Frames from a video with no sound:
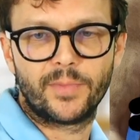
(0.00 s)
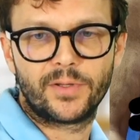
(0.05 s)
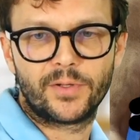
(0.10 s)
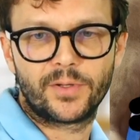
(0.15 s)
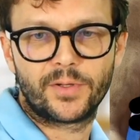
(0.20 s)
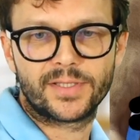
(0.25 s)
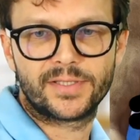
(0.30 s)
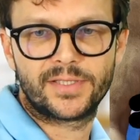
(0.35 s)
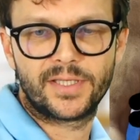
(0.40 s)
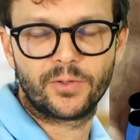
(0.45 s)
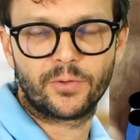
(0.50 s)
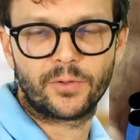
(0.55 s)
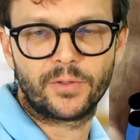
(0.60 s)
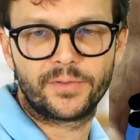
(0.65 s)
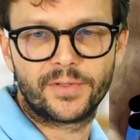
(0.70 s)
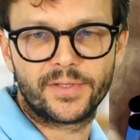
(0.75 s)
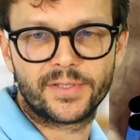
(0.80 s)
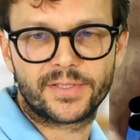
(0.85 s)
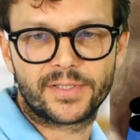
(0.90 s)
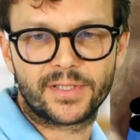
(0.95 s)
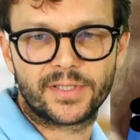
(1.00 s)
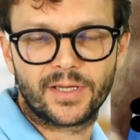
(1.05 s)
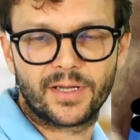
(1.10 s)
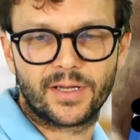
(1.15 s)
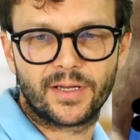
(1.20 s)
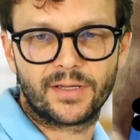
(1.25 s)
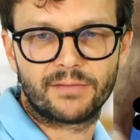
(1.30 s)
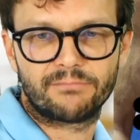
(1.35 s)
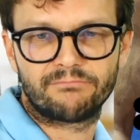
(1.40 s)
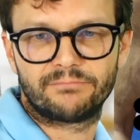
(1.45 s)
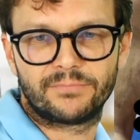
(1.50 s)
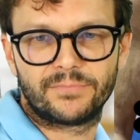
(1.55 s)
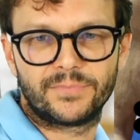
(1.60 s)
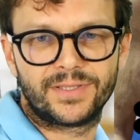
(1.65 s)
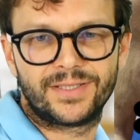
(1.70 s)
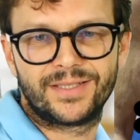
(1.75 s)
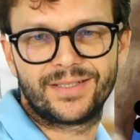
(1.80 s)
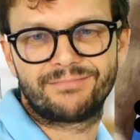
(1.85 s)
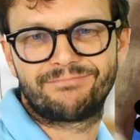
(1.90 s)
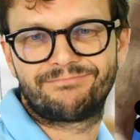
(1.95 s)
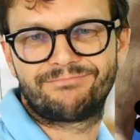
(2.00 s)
You can see all this the